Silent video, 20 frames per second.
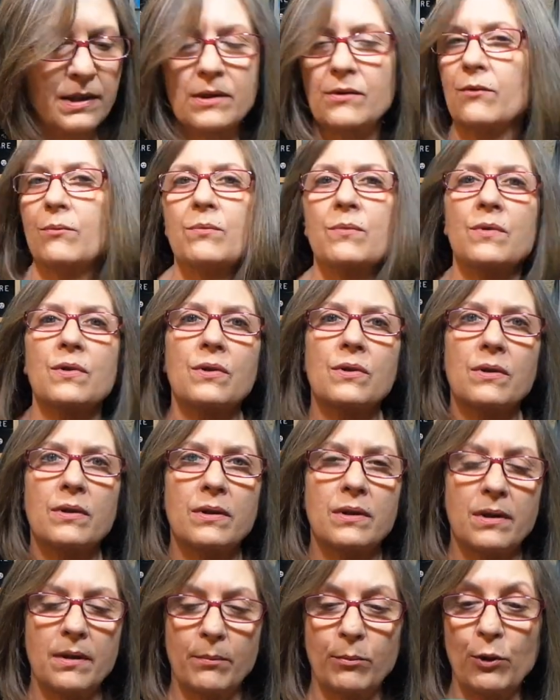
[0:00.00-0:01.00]
he's from
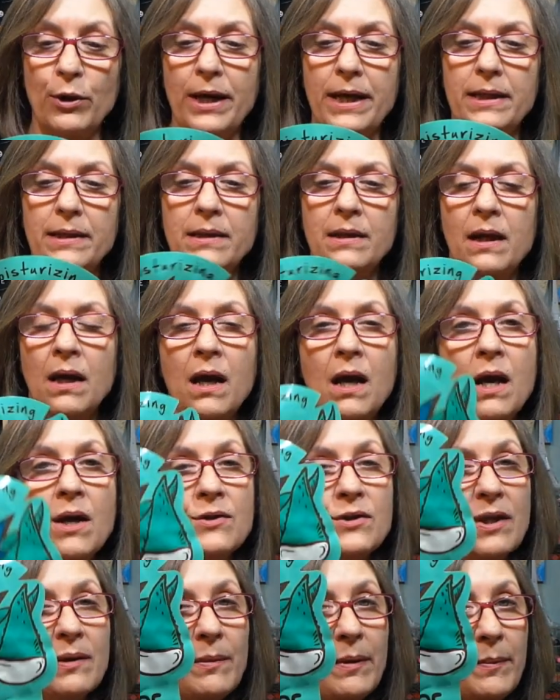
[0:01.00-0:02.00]
the brand.
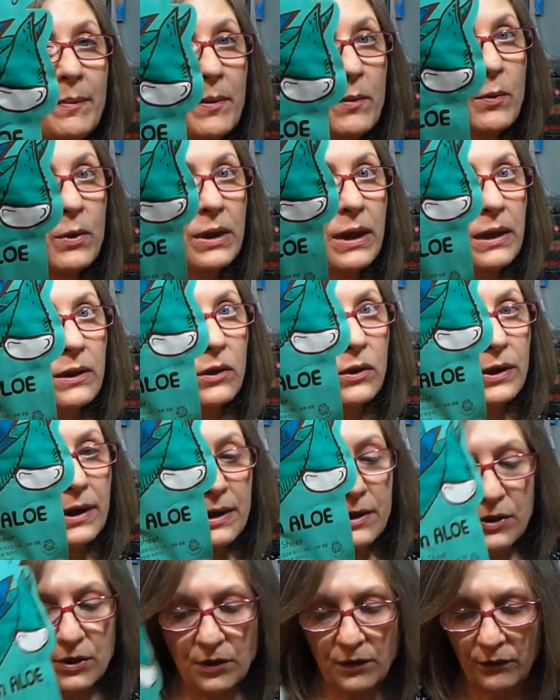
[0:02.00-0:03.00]
So that might be one I look
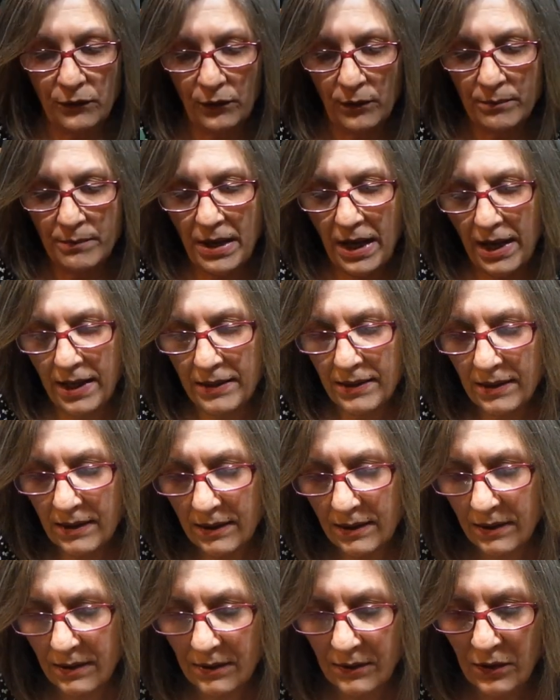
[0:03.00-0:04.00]
into for
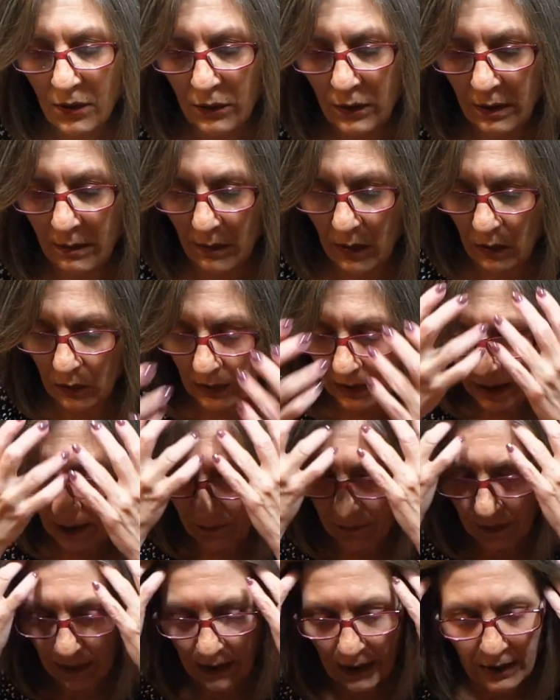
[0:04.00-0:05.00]
masks. Tony Moly. I
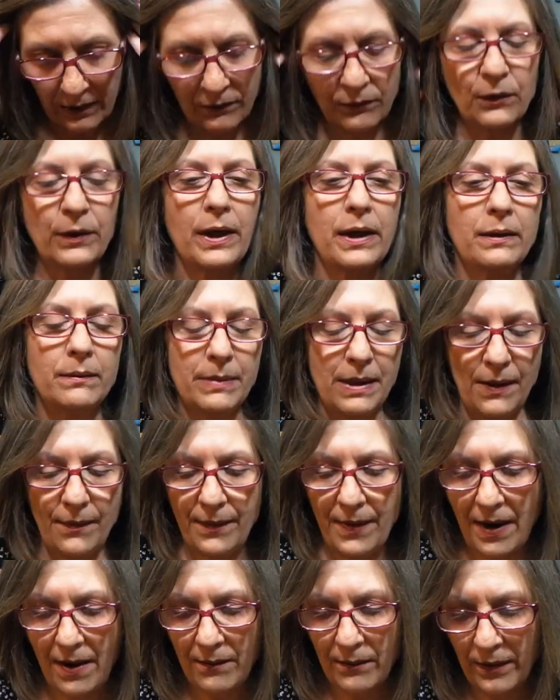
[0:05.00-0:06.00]
forget, forget about
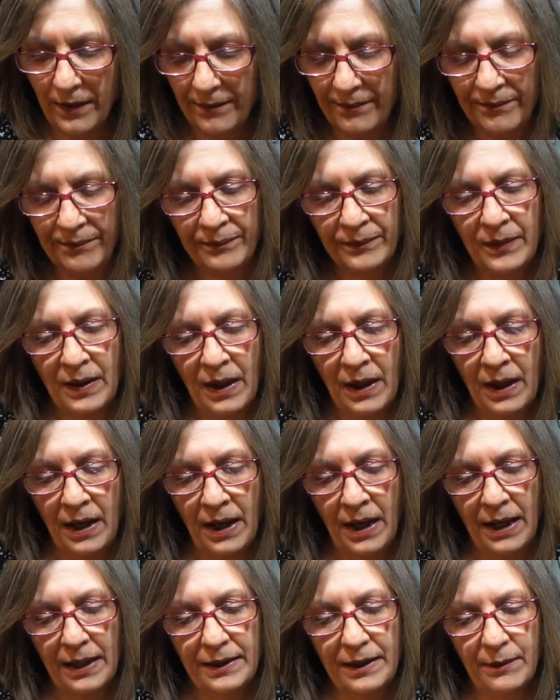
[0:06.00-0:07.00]
that one.
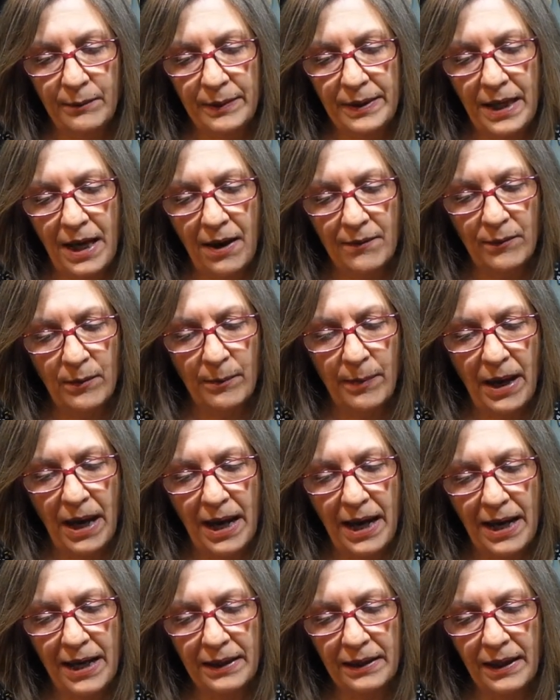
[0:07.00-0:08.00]
And then we have a
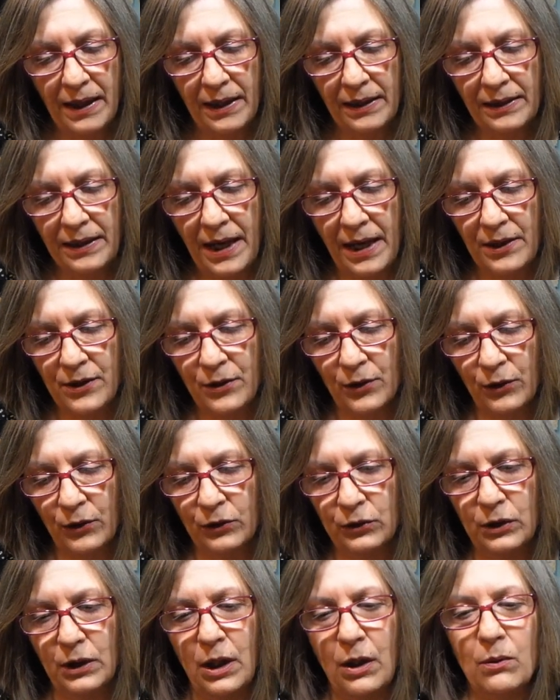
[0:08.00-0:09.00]
bag, Get Your
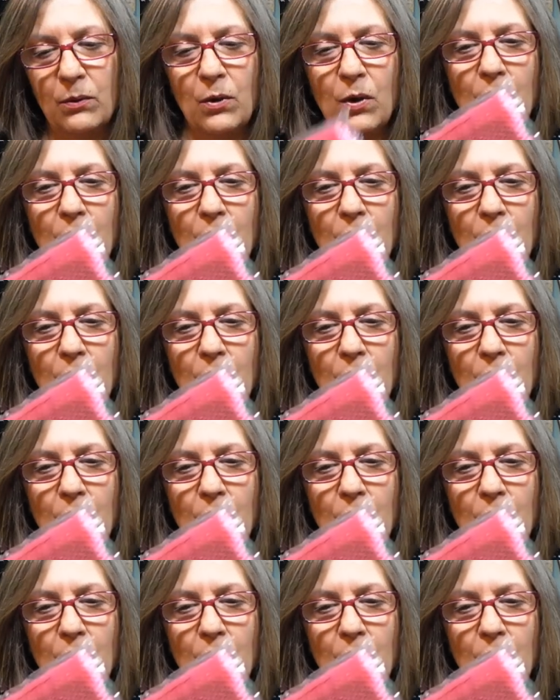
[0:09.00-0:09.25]
Glow